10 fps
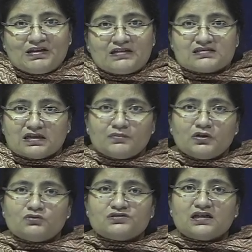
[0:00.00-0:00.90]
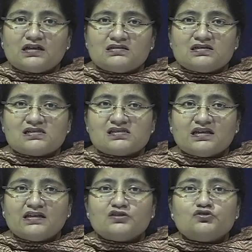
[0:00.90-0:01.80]
Some news channels are
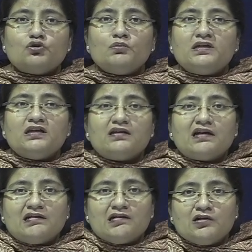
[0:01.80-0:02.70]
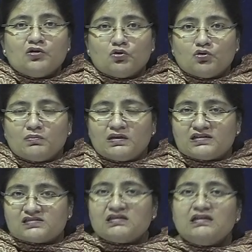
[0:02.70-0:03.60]
saying so many rendered homeless.